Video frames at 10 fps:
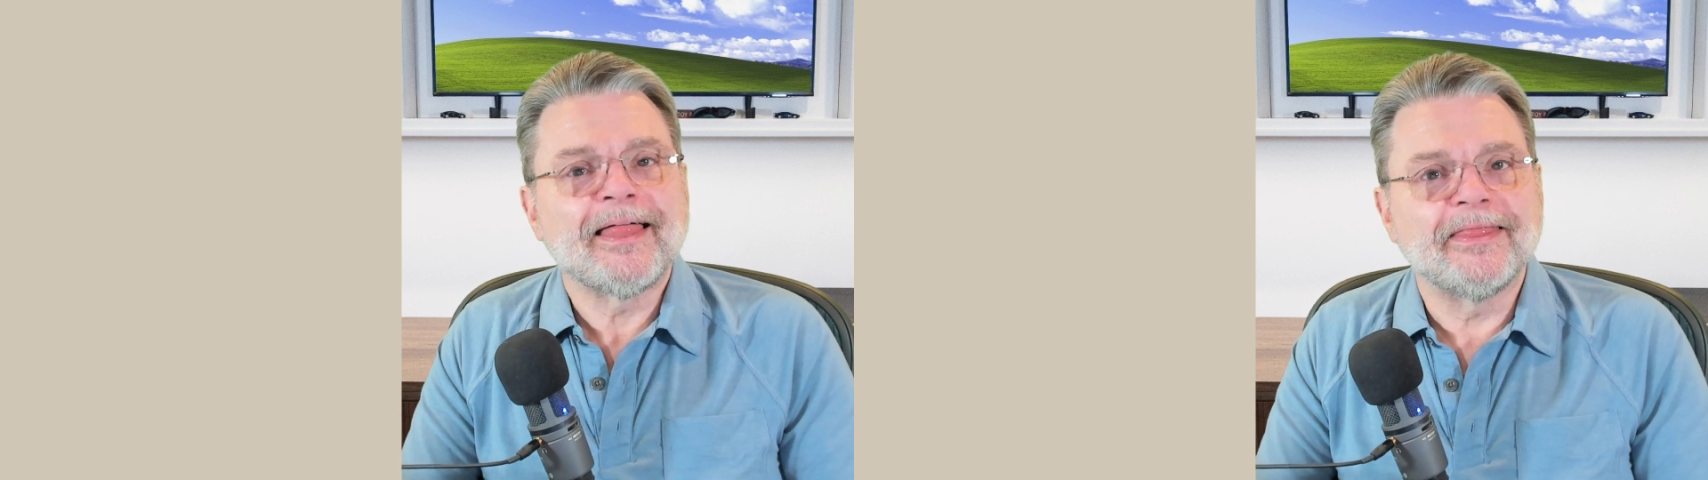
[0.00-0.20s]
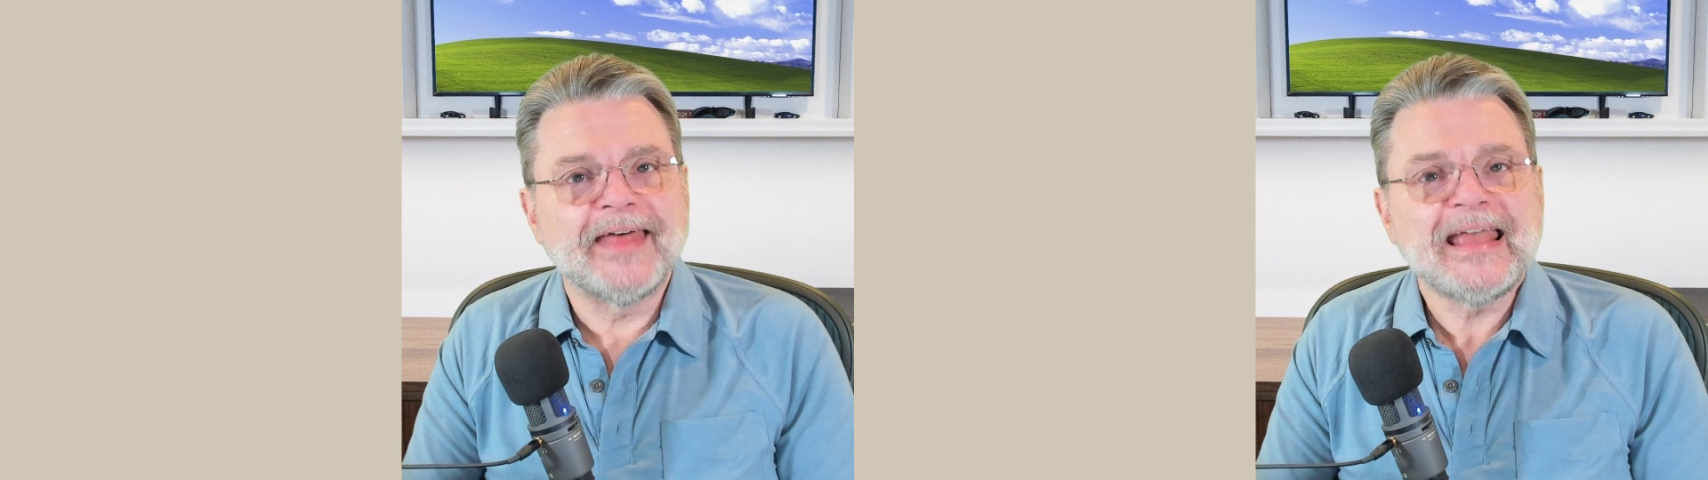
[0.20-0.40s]

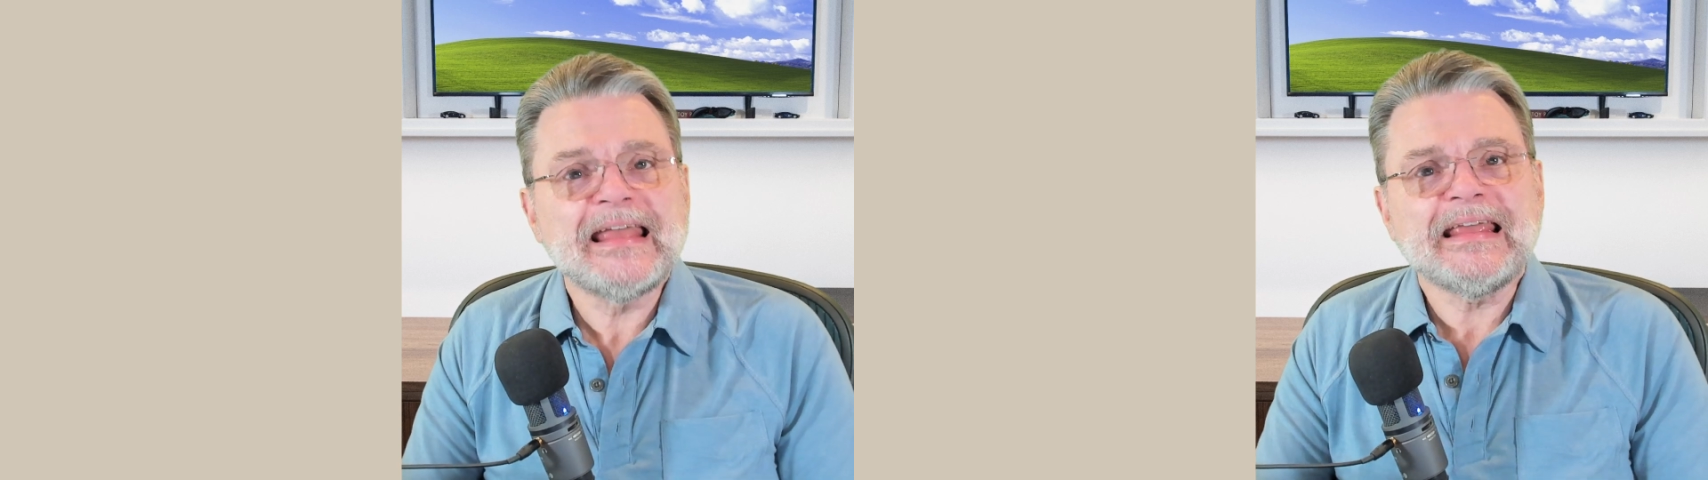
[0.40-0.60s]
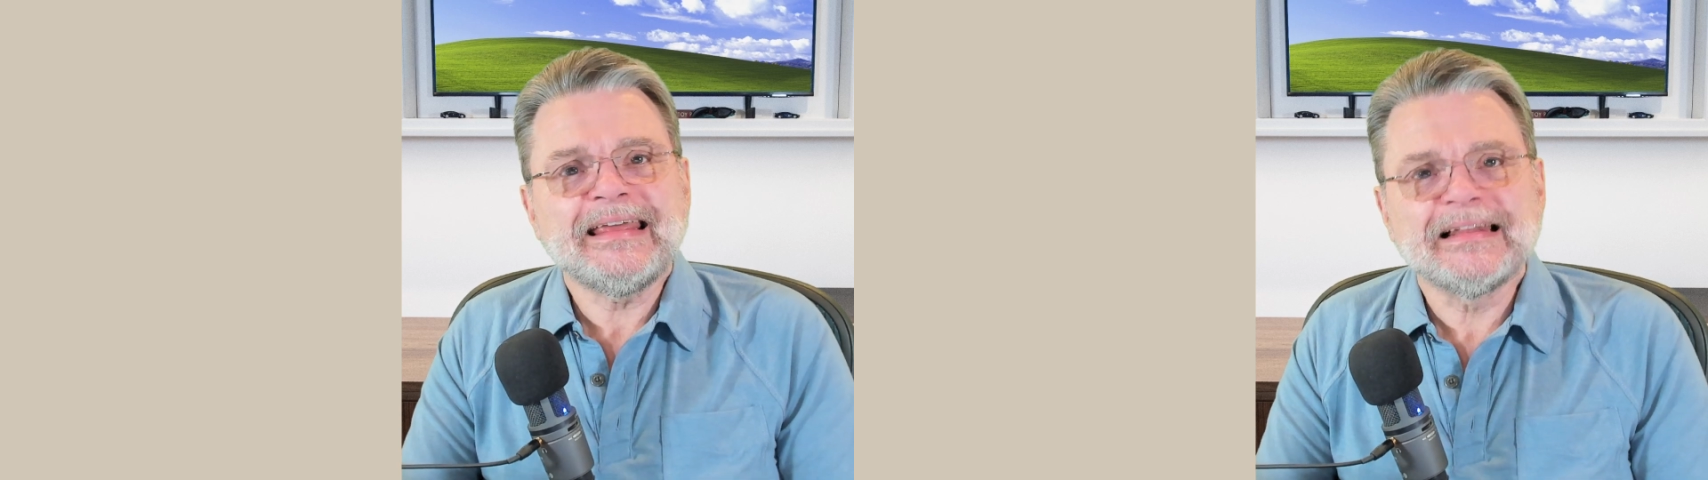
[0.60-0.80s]

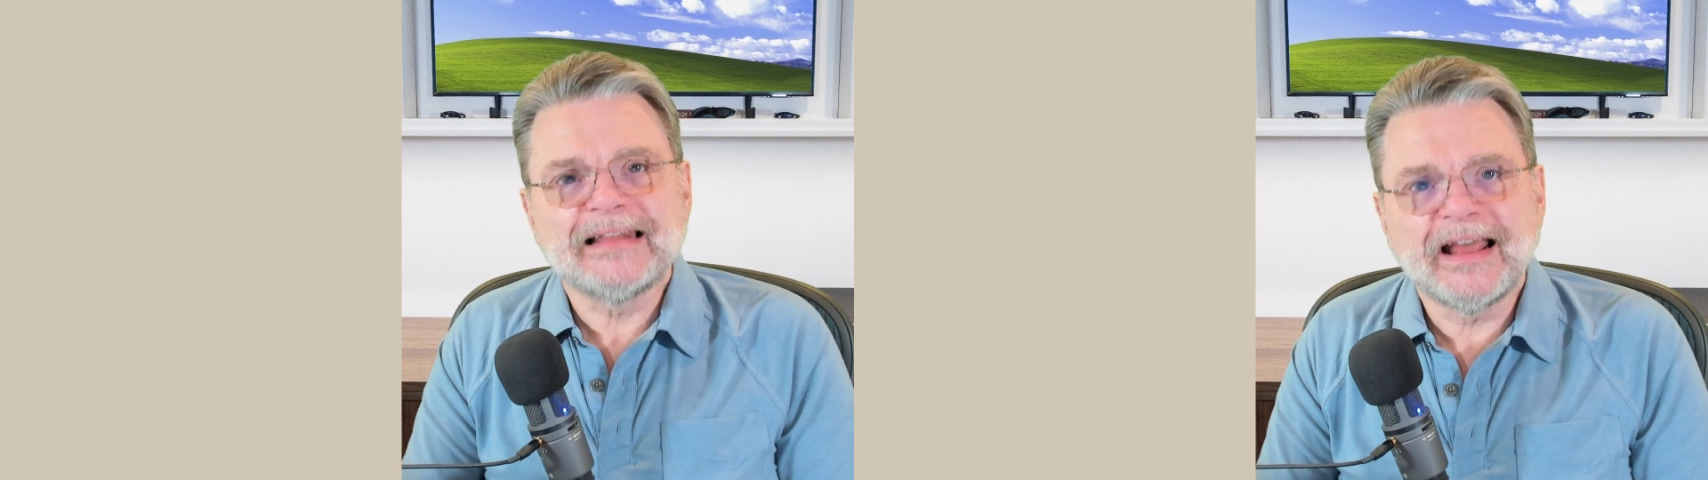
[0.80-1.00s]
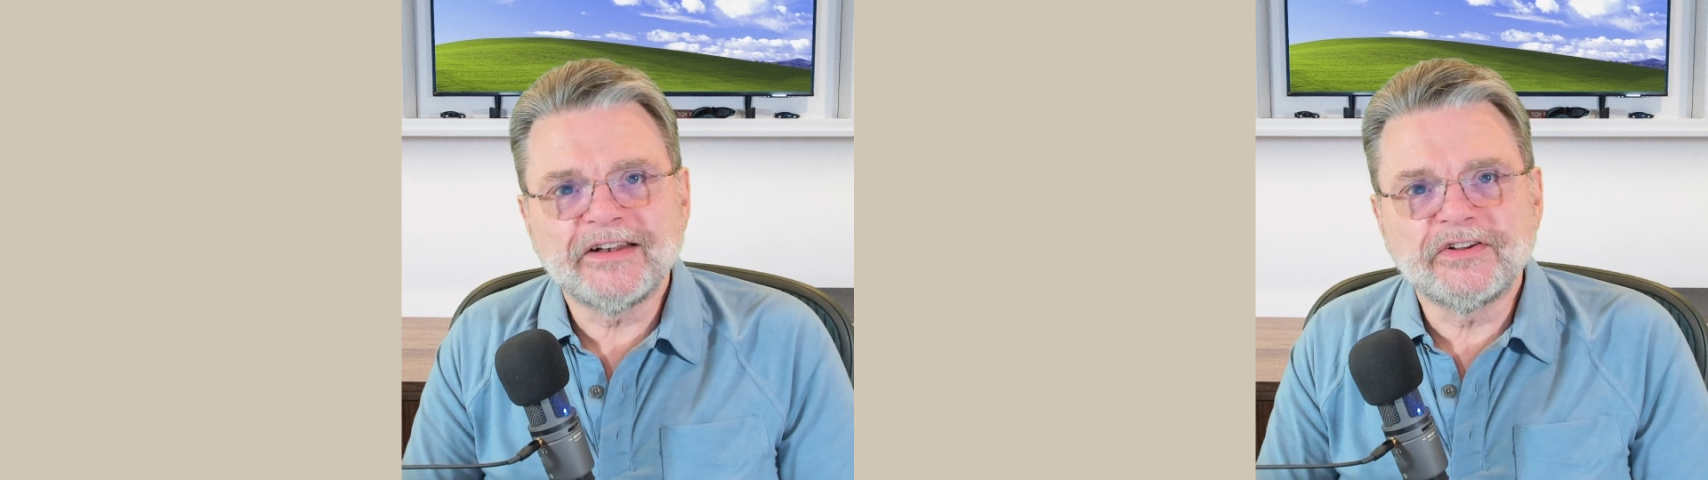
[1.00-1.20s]
they
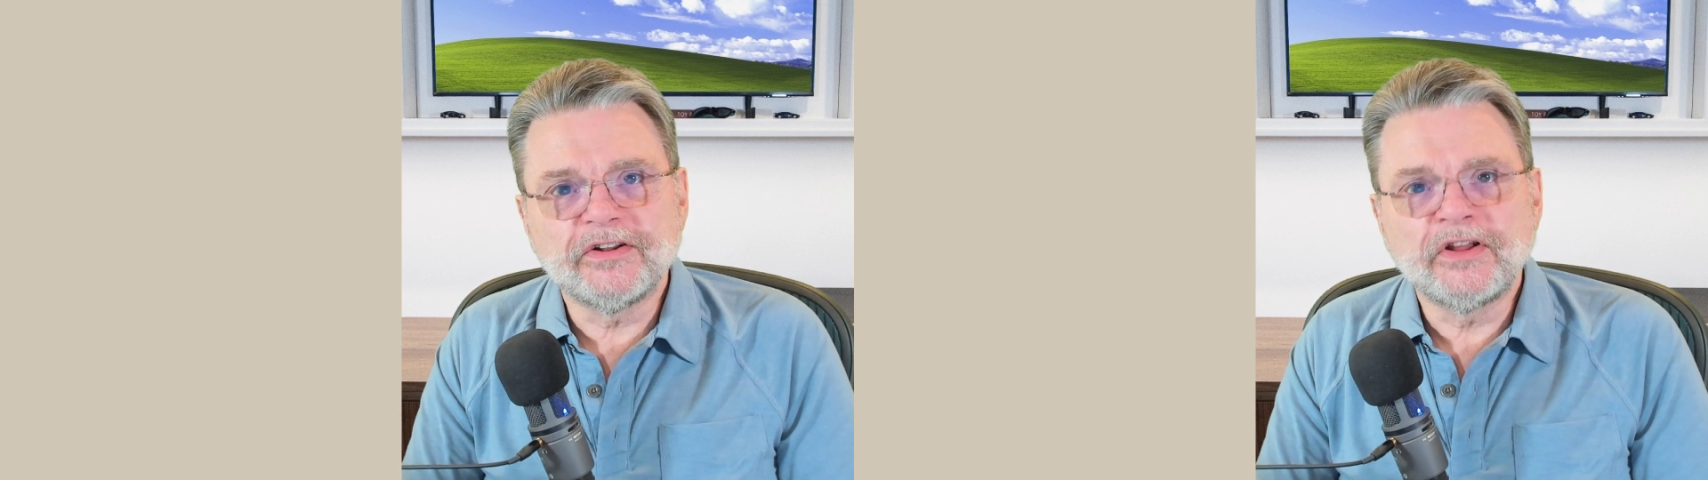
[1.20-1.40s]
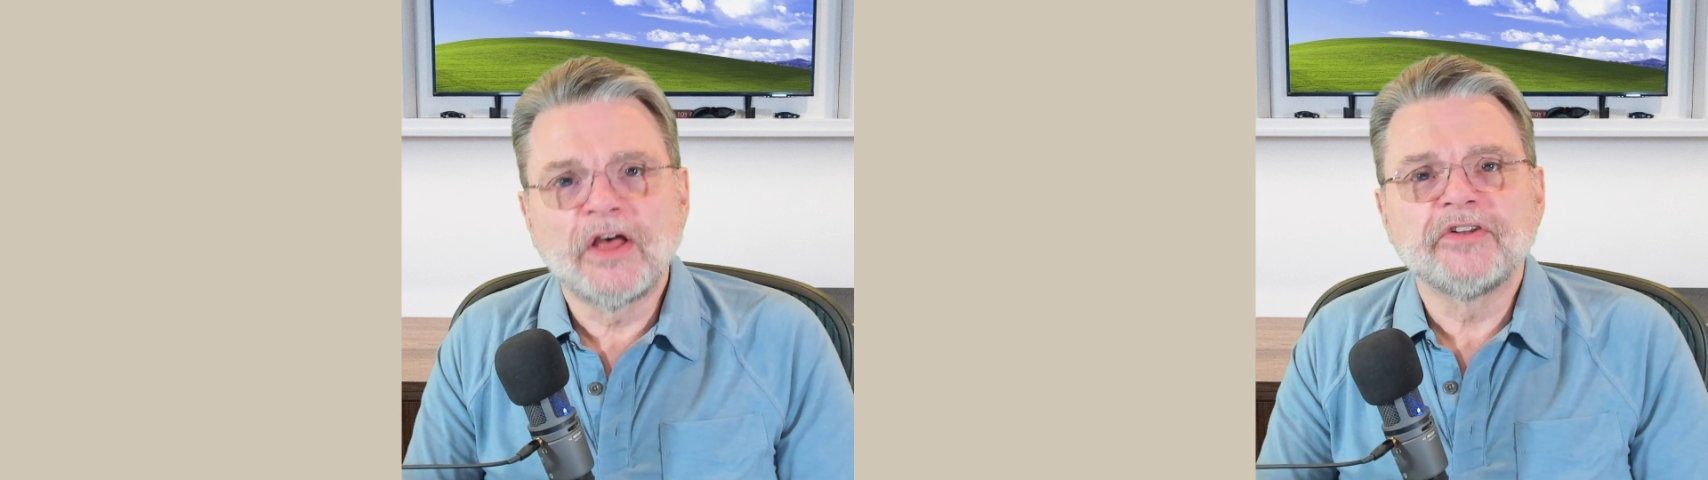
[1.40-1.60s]

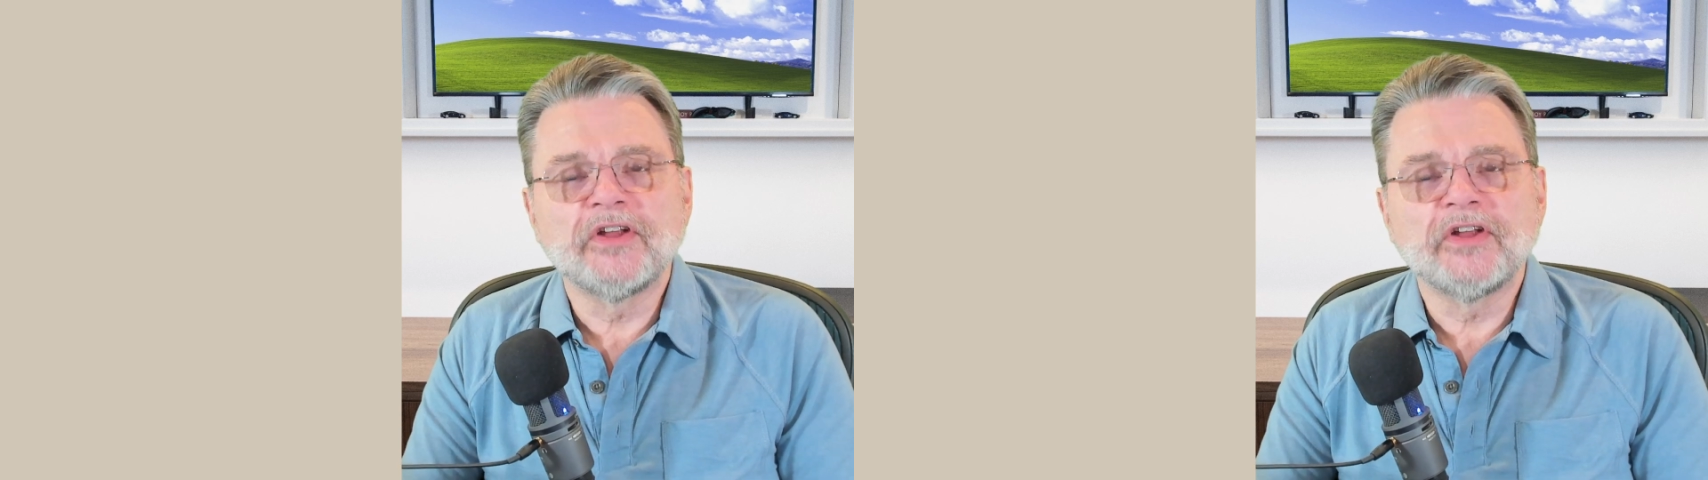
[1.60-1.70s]
elected